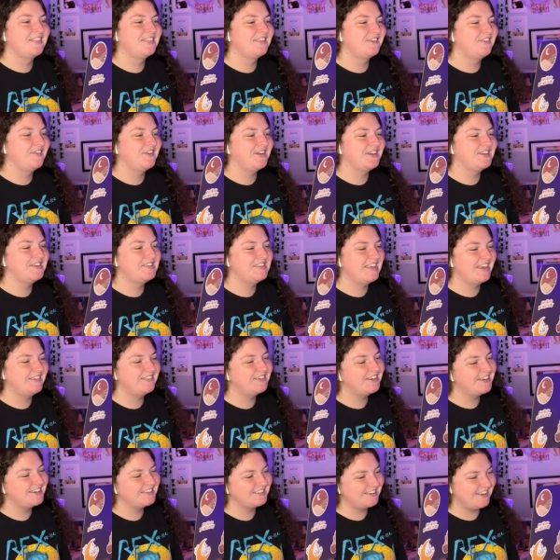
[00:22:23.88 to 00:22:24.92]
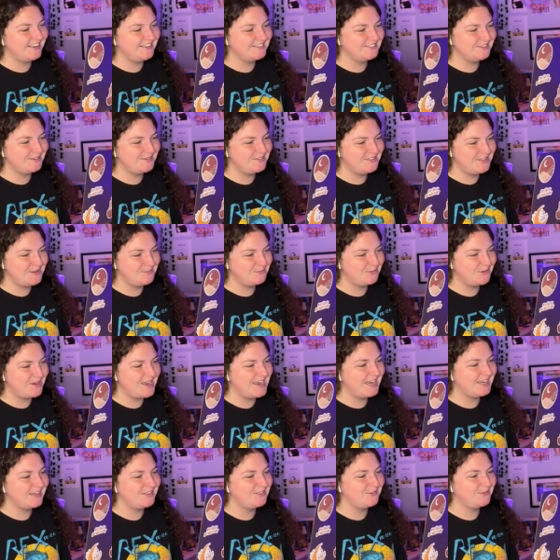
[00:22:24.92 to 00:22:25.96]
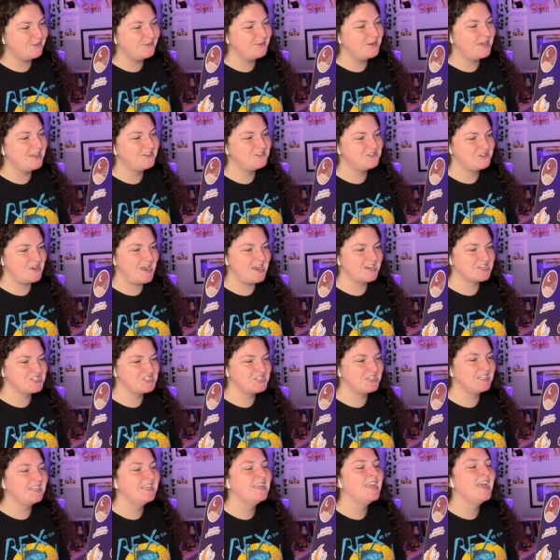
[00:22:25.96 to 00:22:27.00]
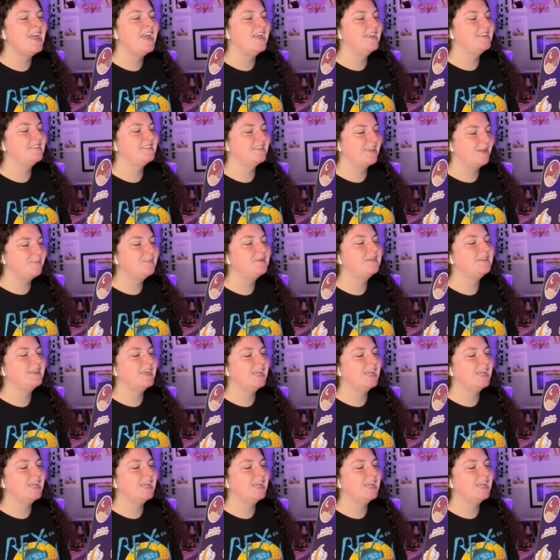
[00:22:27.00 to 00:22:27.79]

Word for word: The first ever Encanto themed ride through attraction is coming to